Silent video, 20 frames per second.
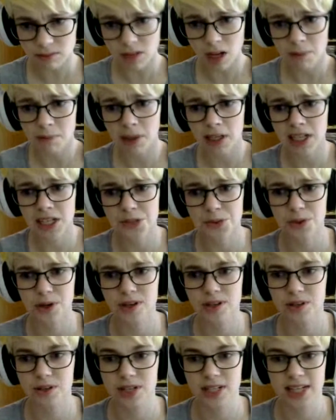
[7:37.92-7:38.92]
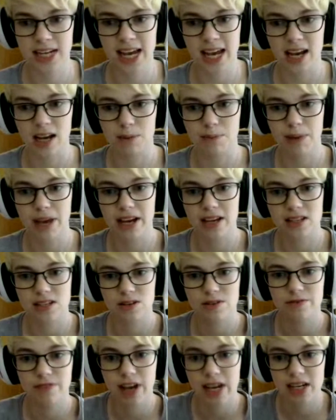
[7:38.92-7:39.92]
My liege, we're under attack. Beggars are
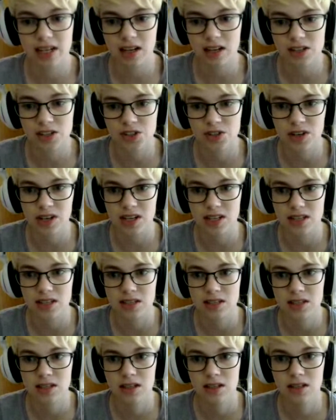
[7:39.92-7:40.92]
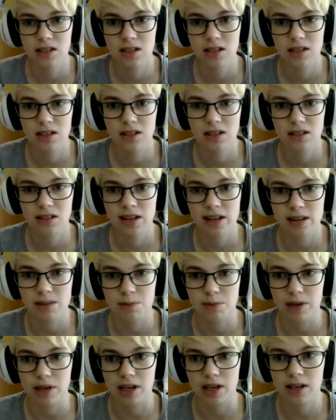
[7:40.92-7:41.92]
invading our streets. Let
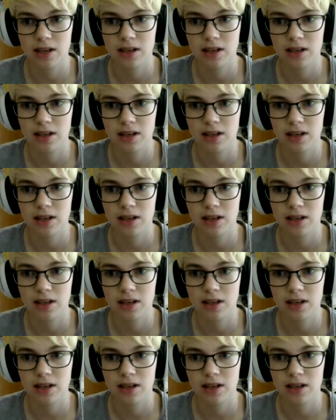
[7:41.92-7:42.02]
them be.